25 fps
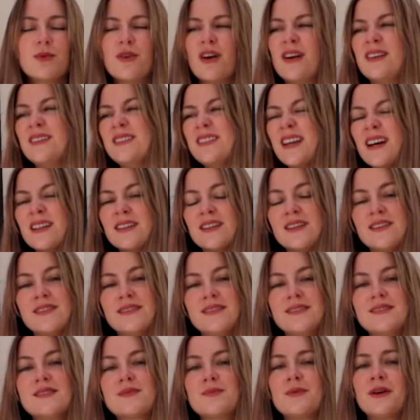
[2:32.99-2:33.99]
bright
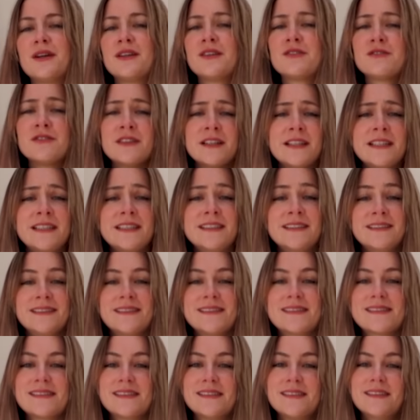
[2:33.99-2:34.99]
yellows, bright
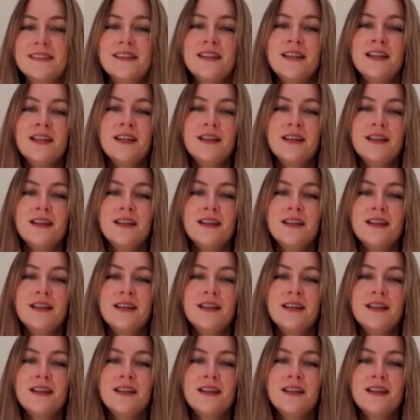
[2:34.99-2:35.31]
greens, and